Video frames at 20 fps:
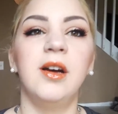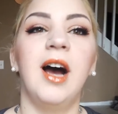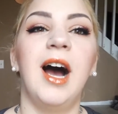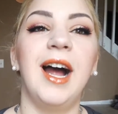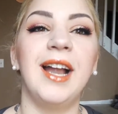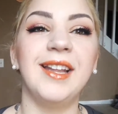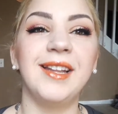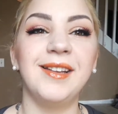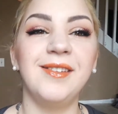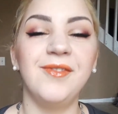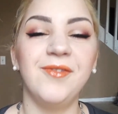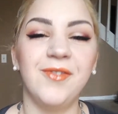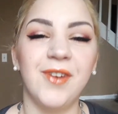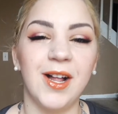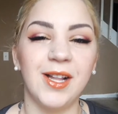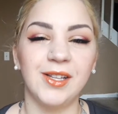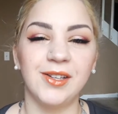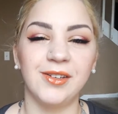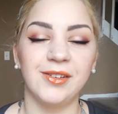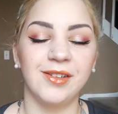I didn't
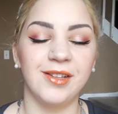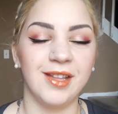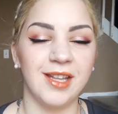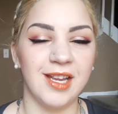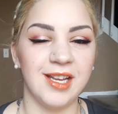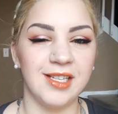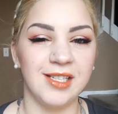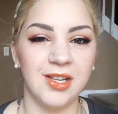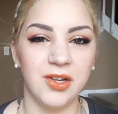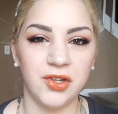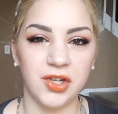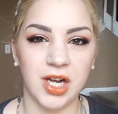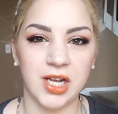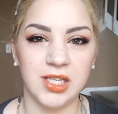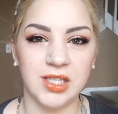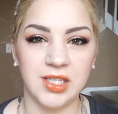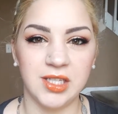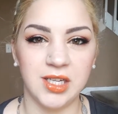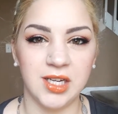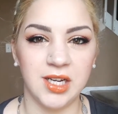follow the
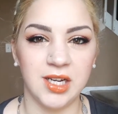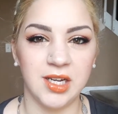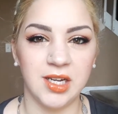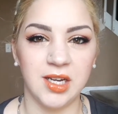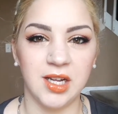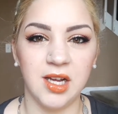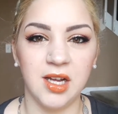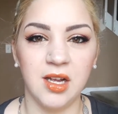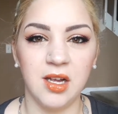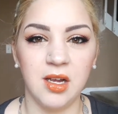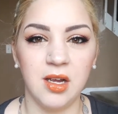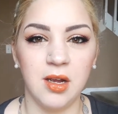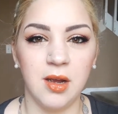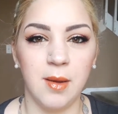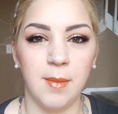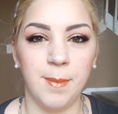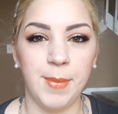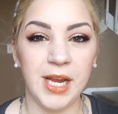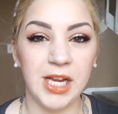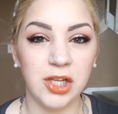suggested
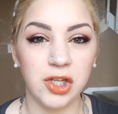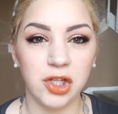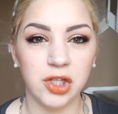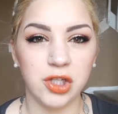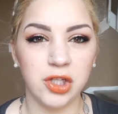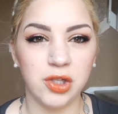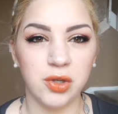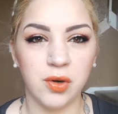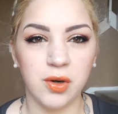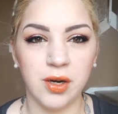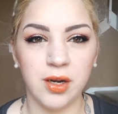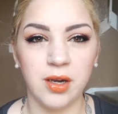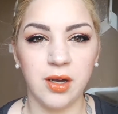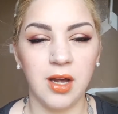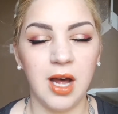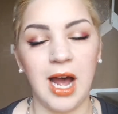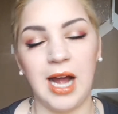picture tutorial.